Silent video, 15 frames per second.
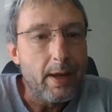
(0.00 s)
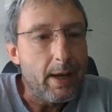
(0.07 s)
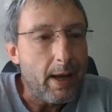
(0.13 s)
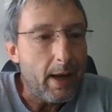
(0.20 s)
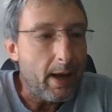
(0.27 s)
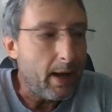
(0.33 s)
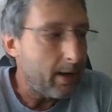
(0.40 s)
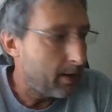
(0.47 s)

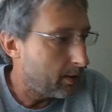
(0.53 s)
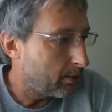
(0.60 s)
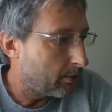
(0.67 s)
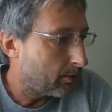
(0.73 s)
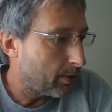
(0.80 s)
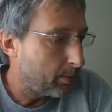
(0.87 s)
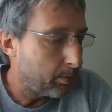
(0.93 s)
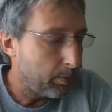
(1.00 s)
And
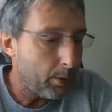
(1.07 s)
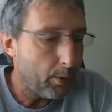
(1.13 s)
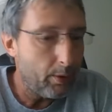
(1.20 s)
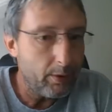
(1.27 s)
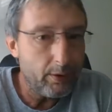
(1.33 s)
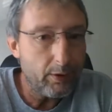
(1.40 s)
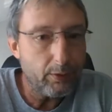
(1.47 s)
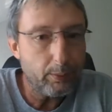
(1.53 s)

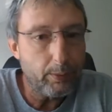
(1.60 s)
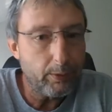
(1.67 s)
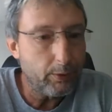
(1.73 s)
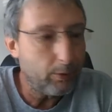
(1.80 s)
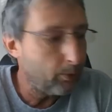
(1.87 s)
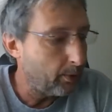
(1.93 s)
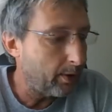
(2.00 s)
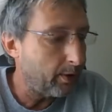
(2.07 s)
reports
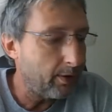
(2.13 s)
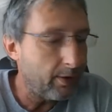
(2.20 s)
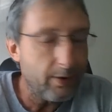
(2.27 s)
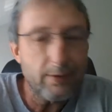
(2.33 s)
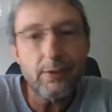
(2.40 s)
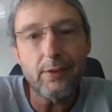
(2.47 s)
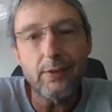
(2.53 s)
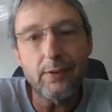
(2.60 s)
between,
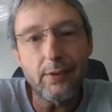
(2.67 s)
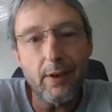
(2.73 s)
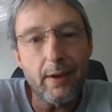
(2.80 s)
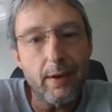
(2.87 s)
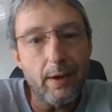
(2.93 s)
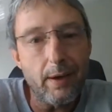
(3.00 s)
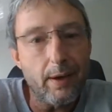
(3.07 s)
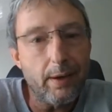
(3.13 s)
this is
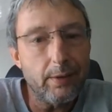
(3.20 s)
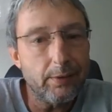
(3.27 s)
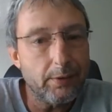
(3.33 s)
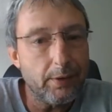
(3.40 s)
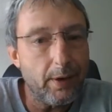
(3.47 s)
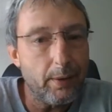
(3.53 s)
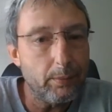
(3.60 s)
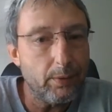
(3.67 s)
a
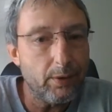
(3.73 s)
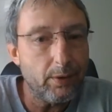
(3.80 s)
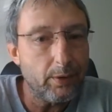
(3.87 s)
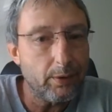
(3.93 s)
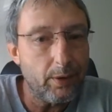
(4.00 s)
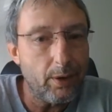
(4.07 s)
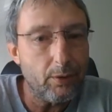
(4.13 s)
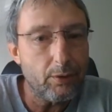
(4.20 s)

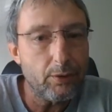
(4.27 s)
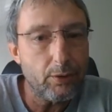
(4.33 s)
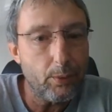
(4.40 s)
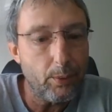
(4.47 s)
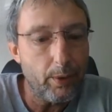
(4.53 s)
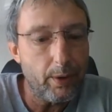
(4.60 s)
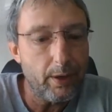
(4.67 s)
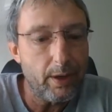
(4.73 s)
Samsung Note
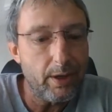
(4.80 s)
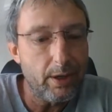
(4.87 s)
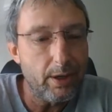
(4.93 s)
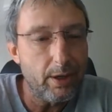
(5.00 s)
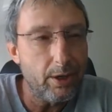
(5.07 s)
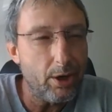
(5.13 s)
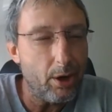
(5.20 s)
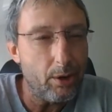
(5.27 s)

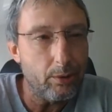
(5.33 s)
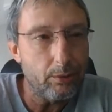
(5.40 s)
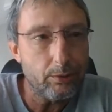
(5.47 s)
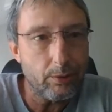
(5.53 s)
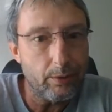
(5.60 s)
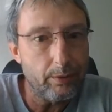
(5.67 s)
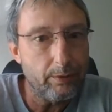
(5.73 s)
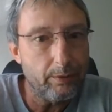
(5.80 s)
20
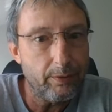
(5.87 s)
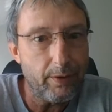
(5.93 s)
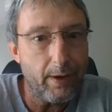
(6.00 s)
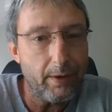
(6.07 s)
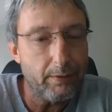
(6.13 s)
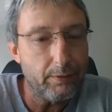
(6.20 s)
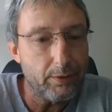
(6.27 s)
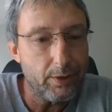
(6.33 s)
Ultra
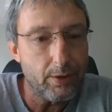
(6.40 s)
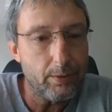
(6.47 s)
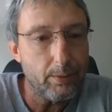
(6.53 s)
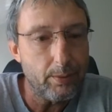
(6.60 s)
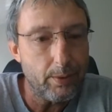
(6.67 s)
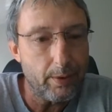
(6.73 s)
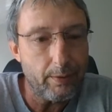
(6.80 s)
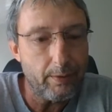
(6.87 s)
5G,
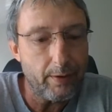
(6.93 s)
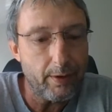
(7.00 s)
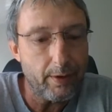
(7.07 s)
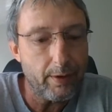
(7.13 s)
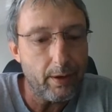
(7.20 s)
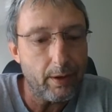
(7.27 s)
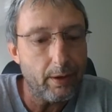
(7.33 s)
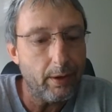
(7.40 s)
whatever they
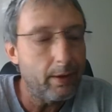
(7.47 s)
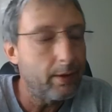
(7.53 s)
call it.